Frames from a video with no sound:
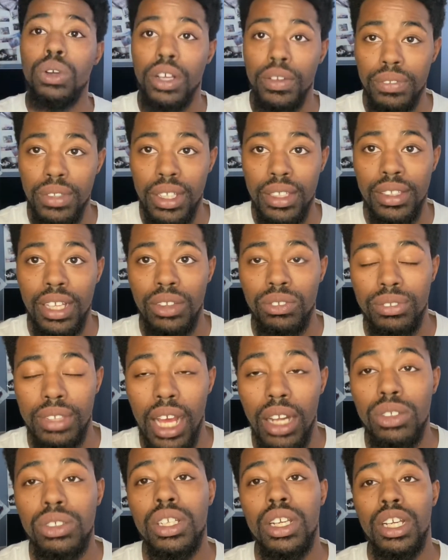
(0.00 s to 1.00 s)
of $10,000,
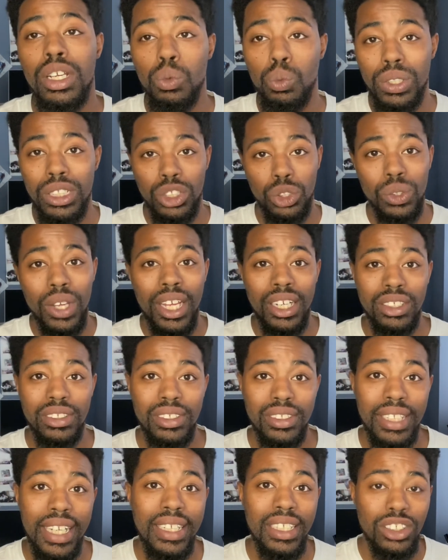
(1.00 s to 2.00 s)
which you got to
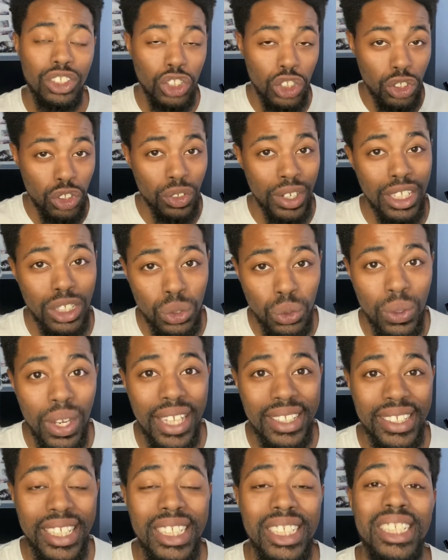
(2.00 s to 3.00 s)
understand this. Your credit
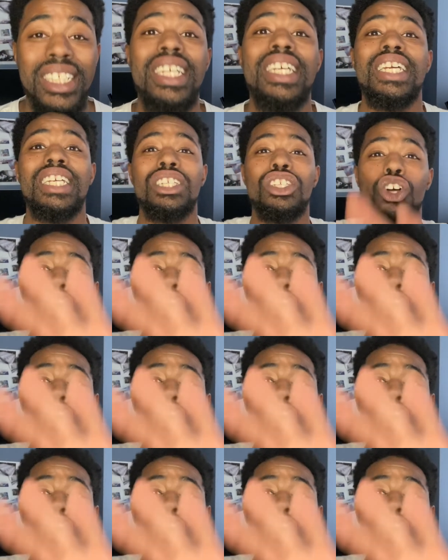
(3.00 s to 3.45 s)
utilization is the